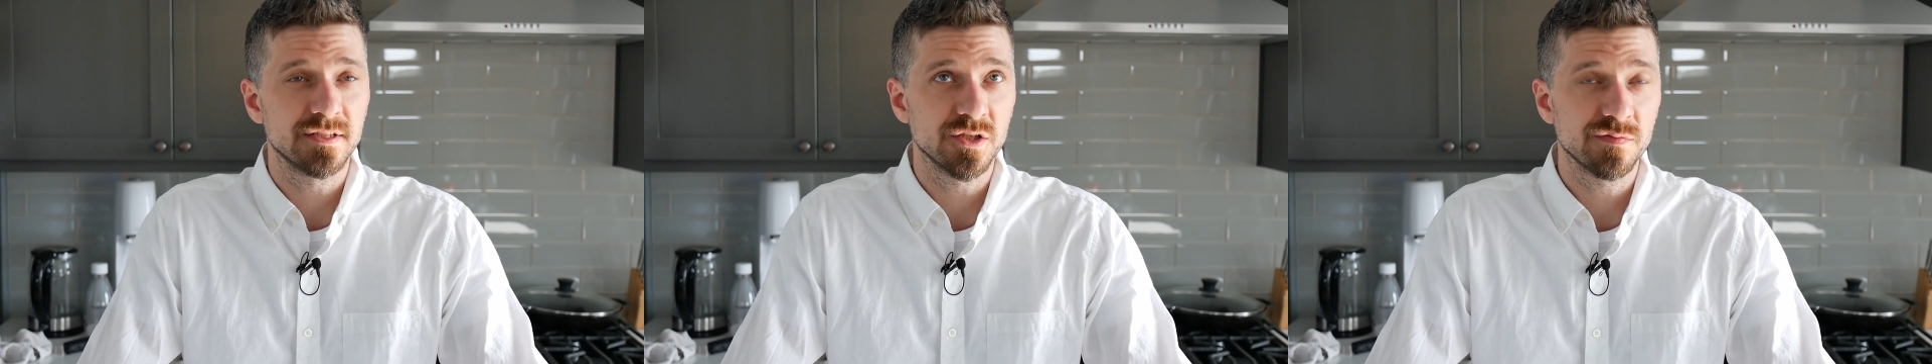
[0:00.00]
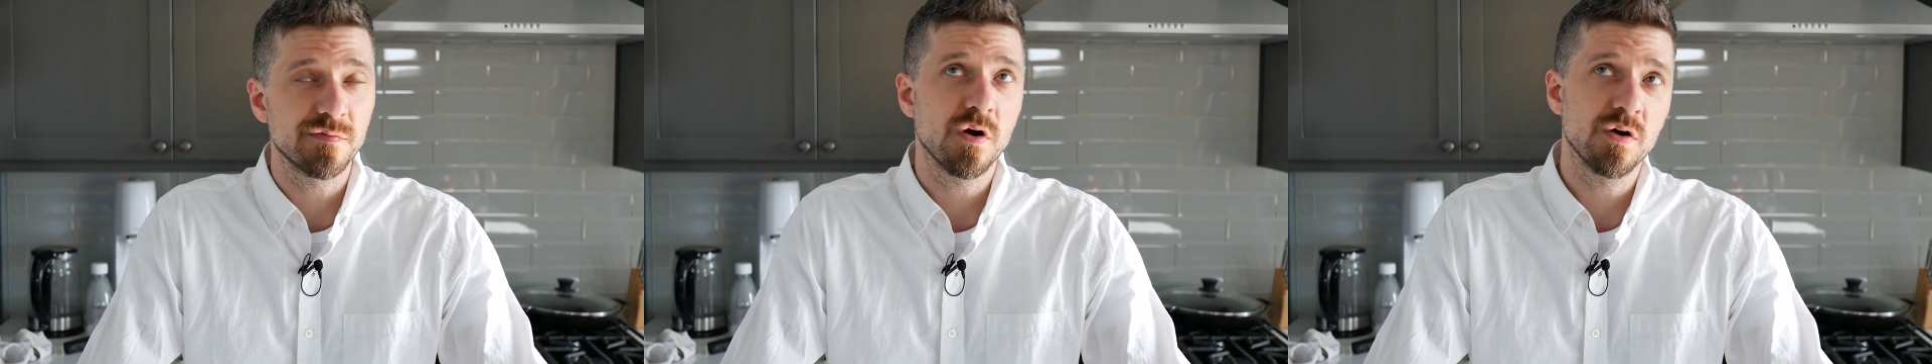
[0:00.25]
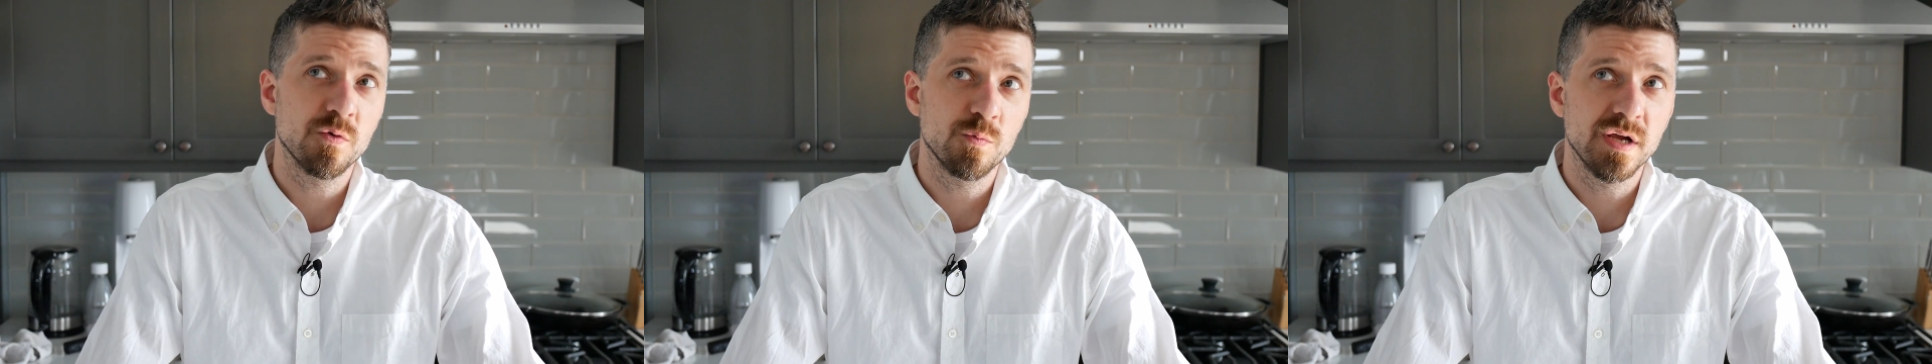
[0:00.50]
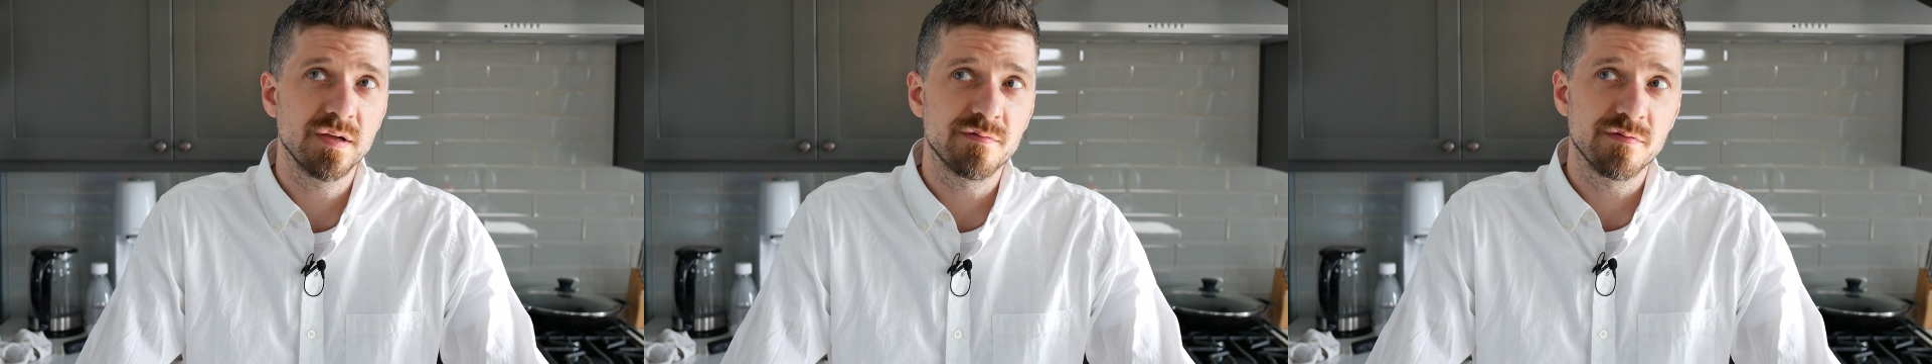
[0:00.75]
as far
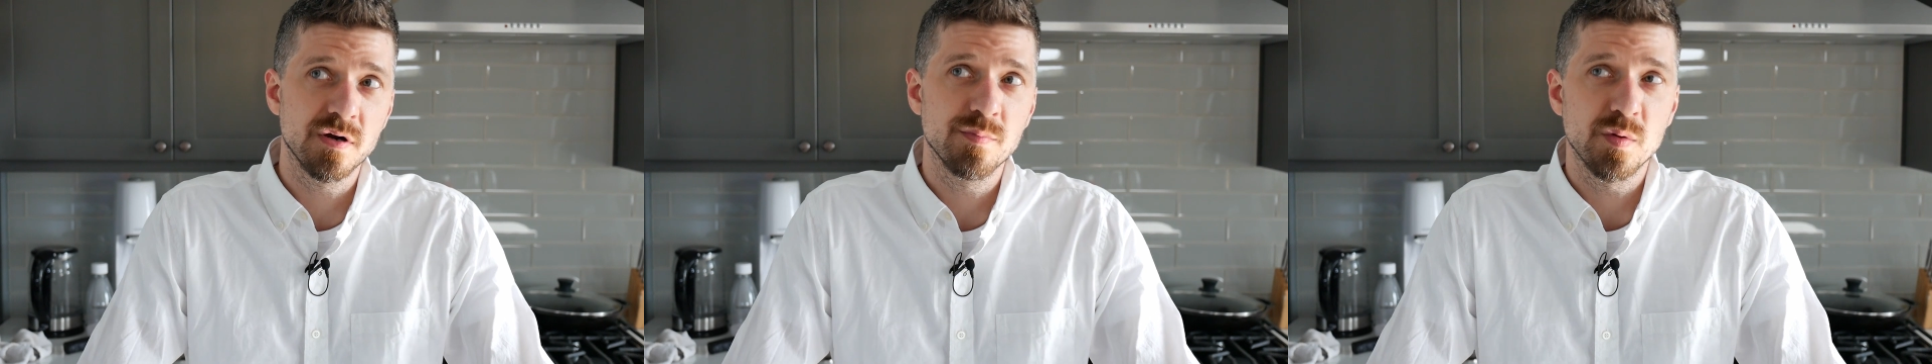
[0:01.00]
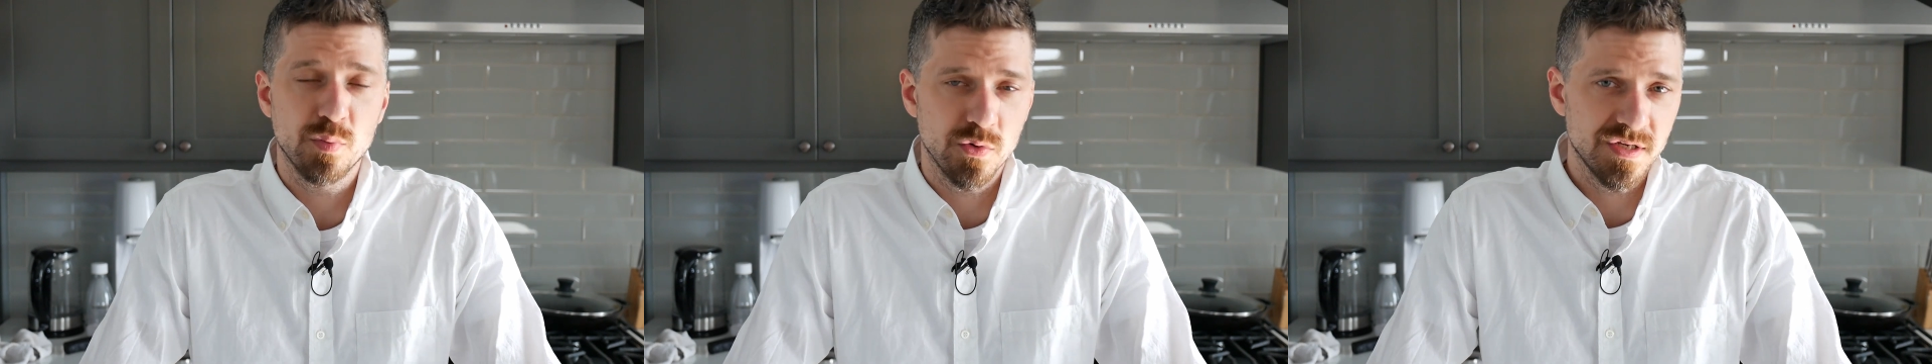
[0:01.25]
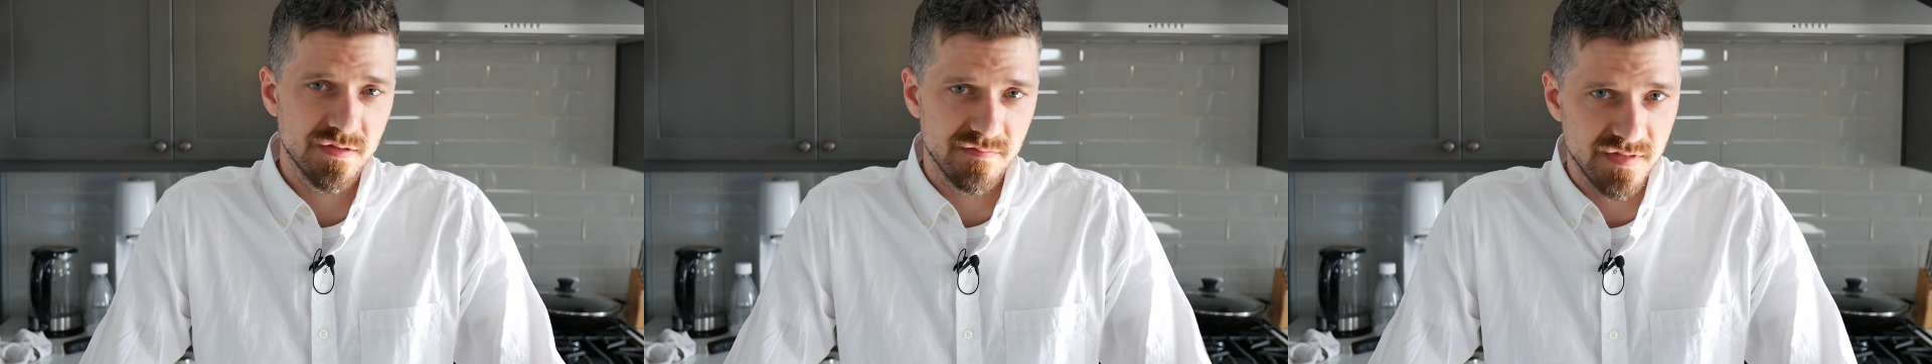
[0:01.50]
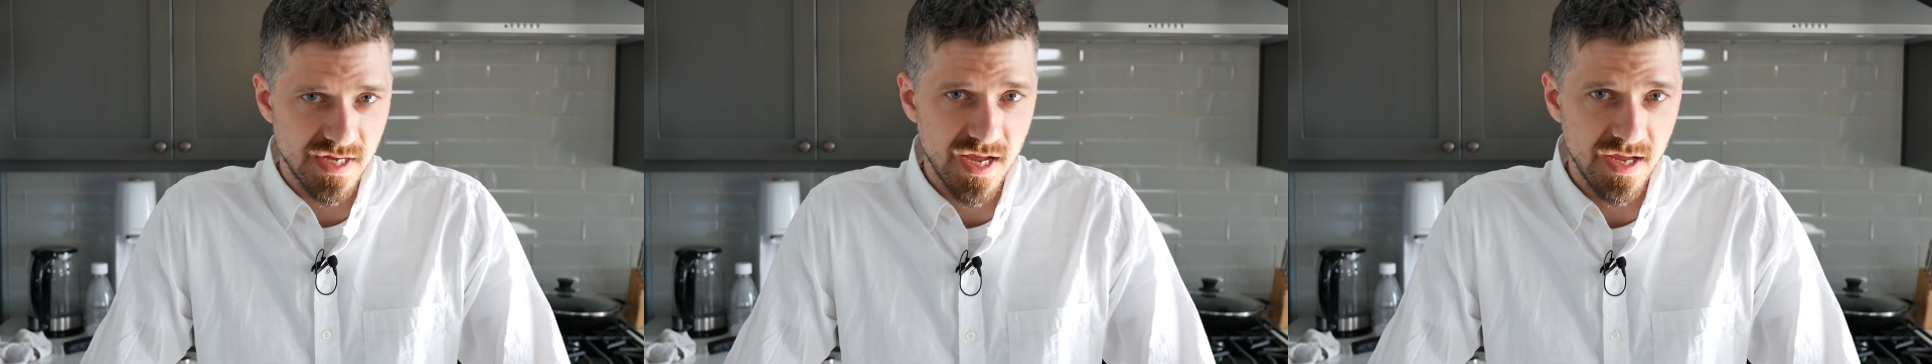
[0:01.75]
away from the point of
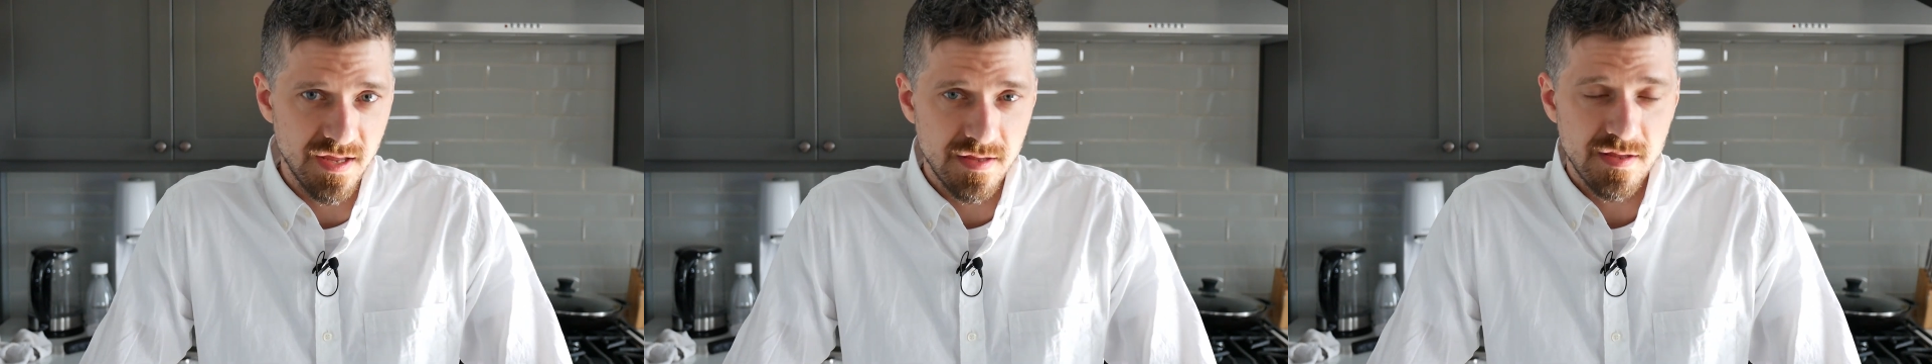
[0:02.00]
day